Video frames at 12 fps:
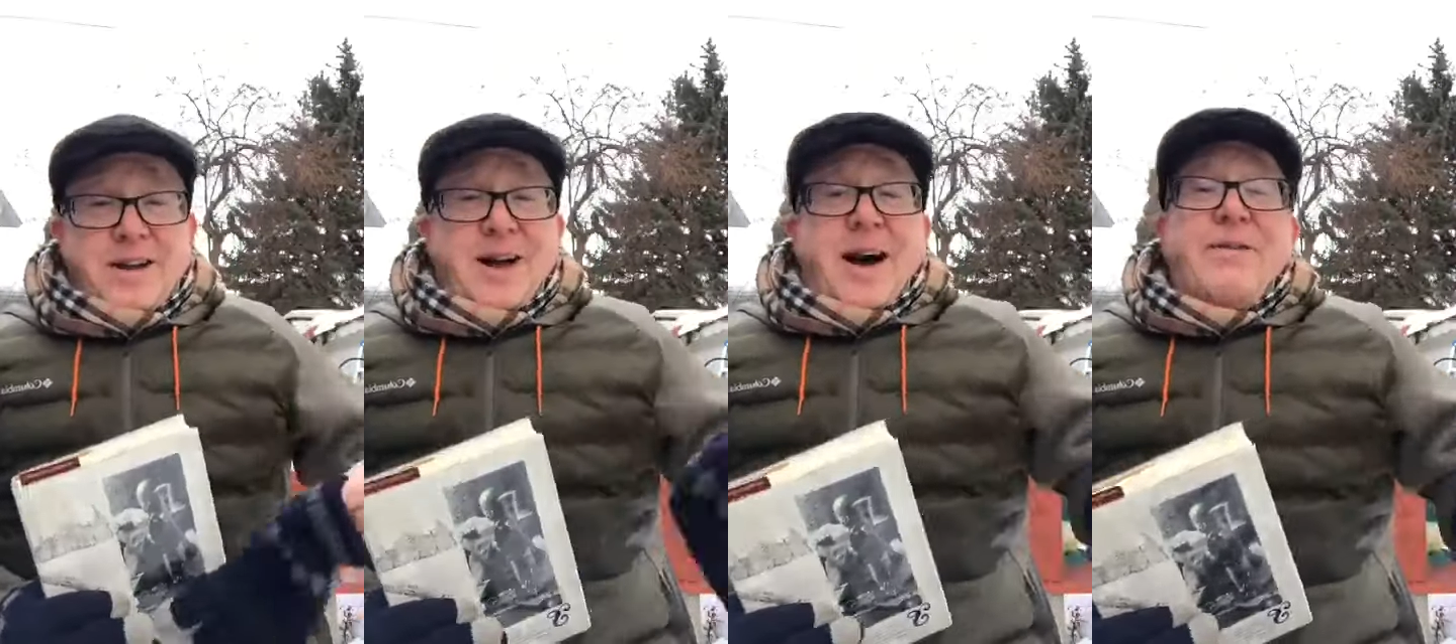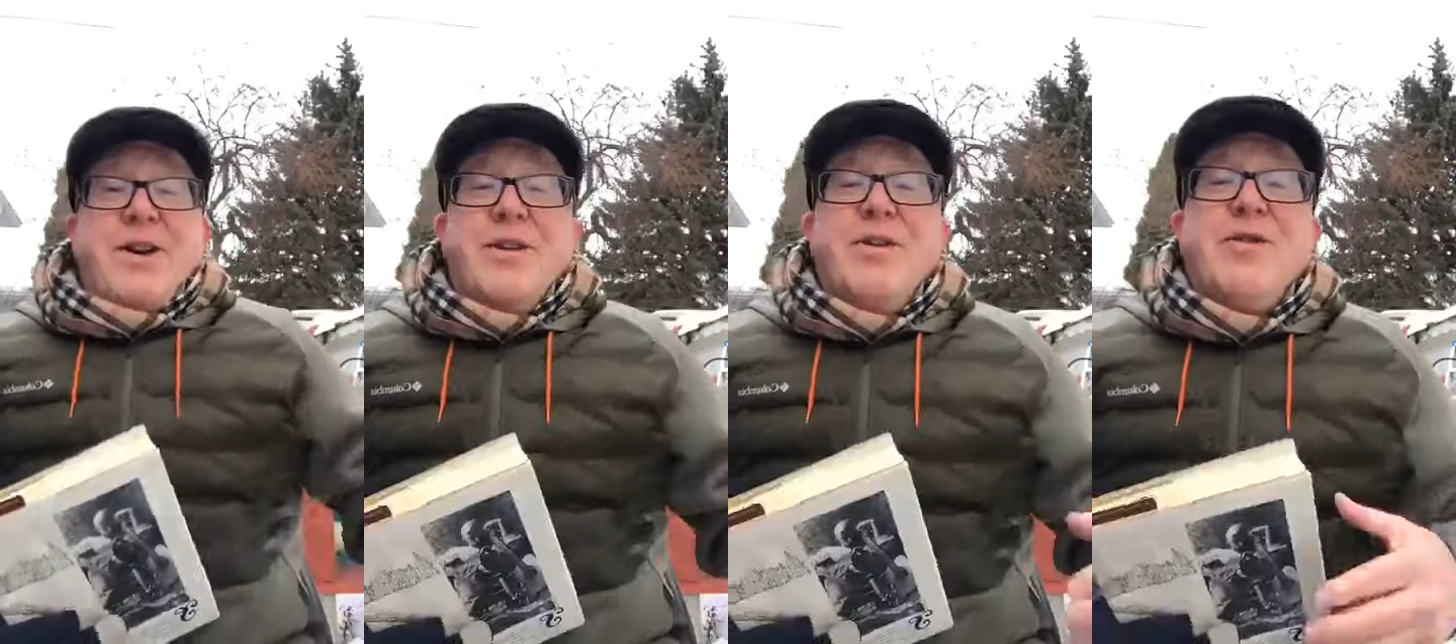I have
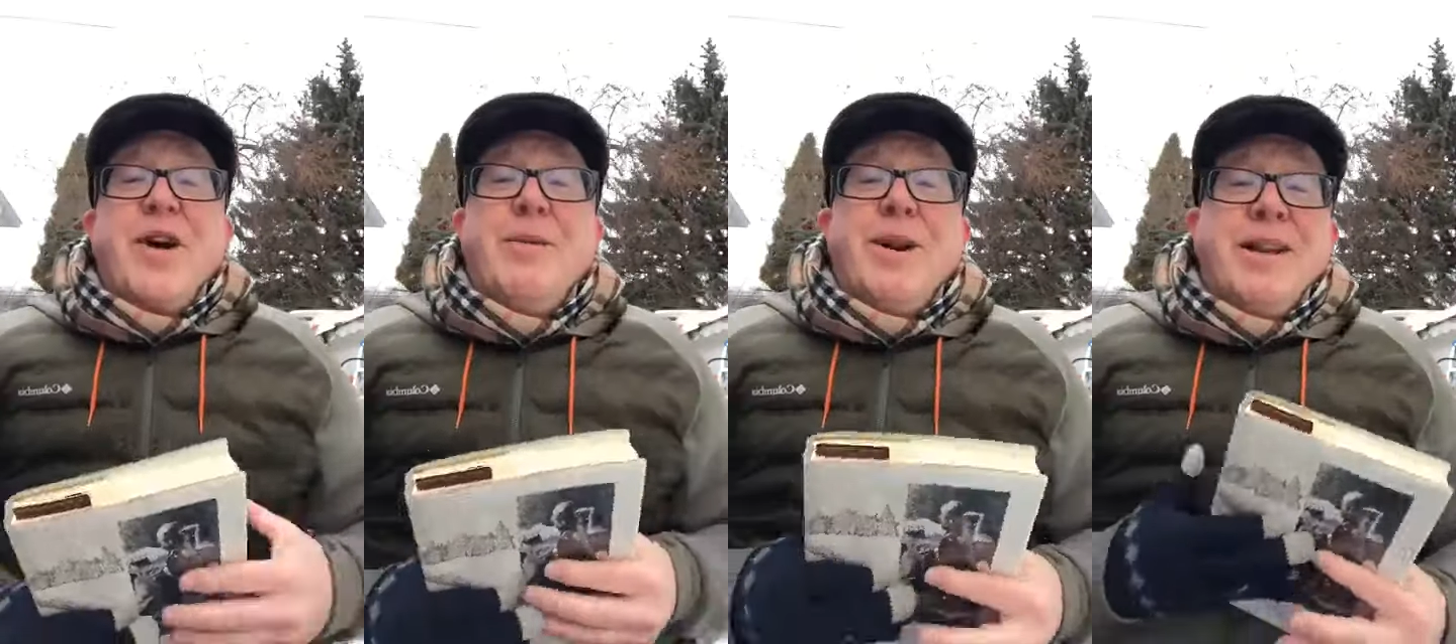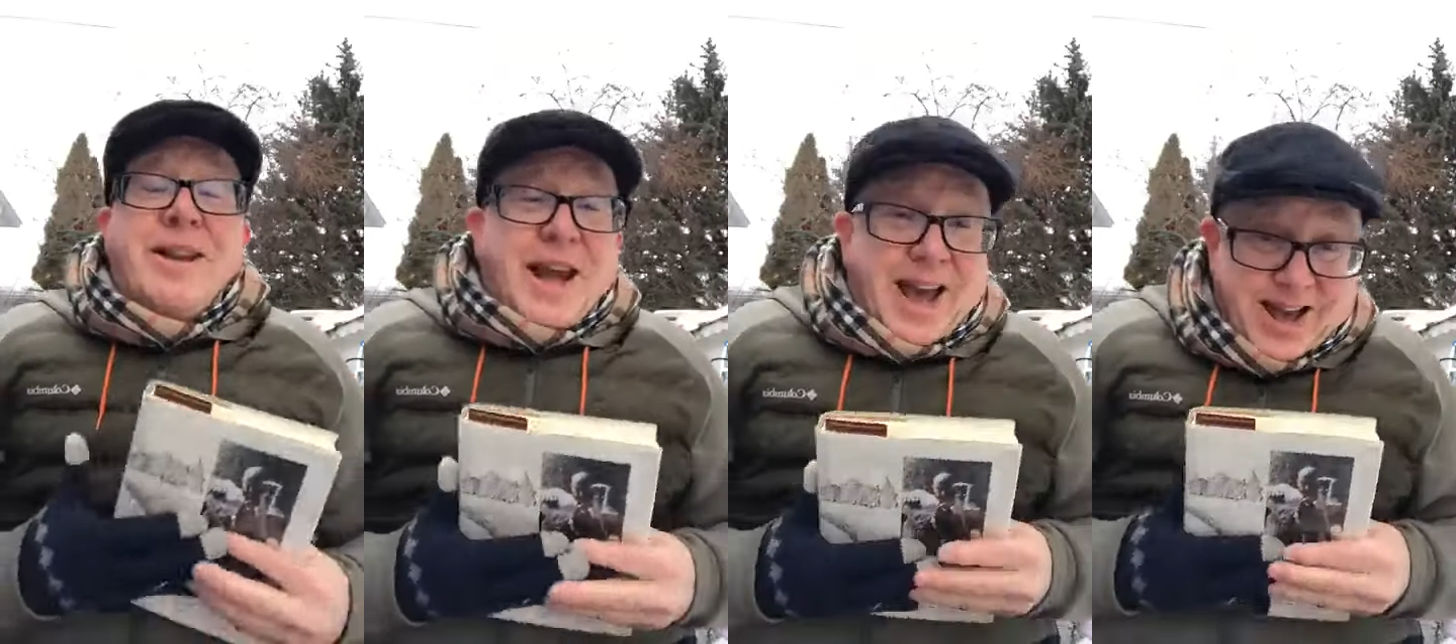another assignment
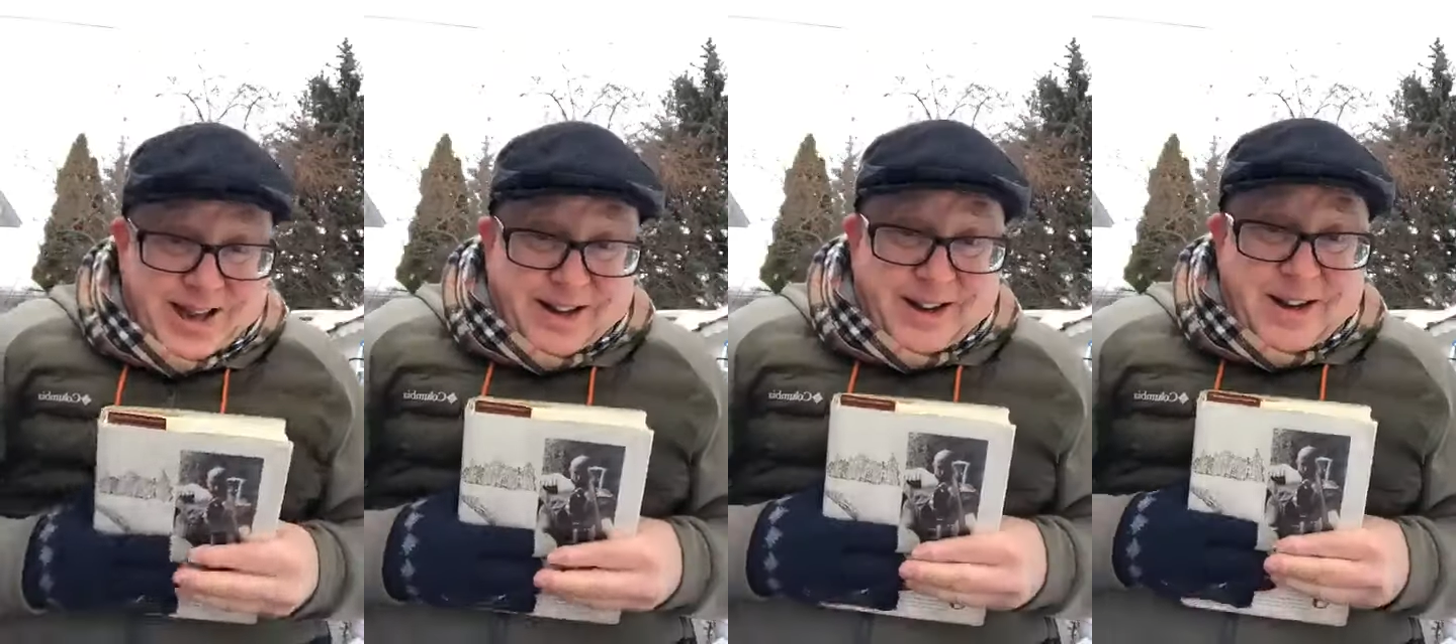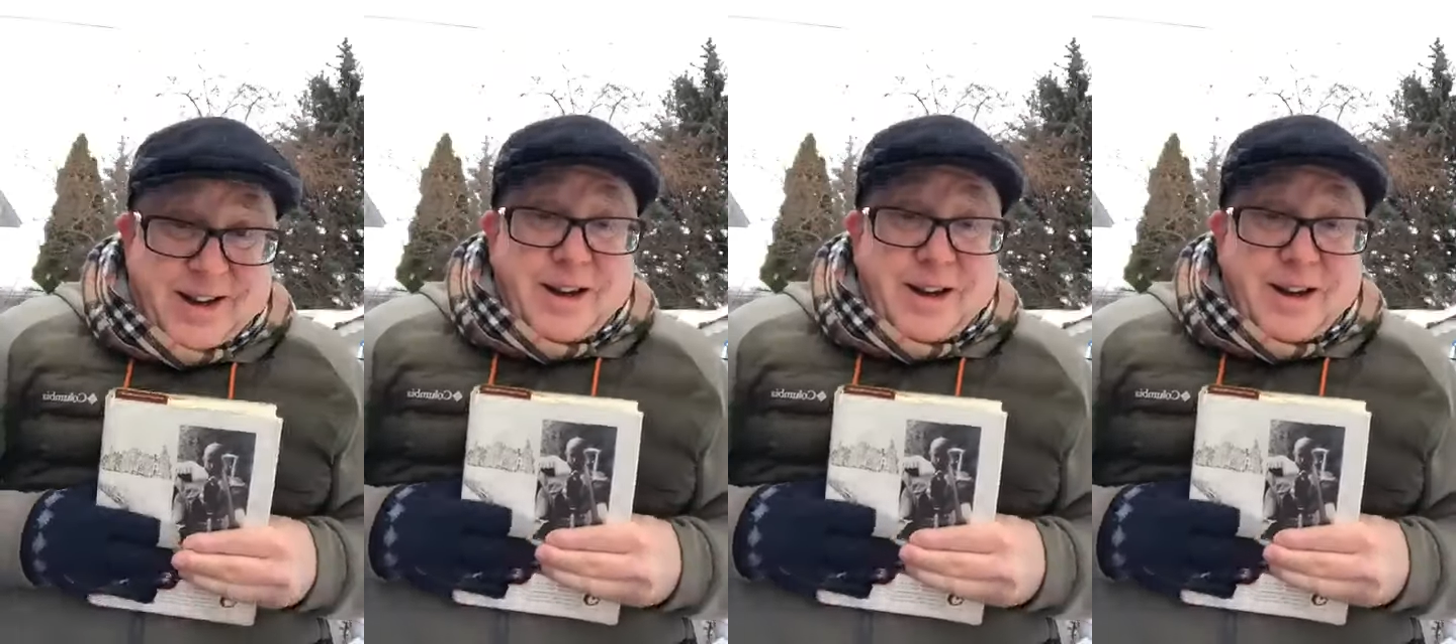at the end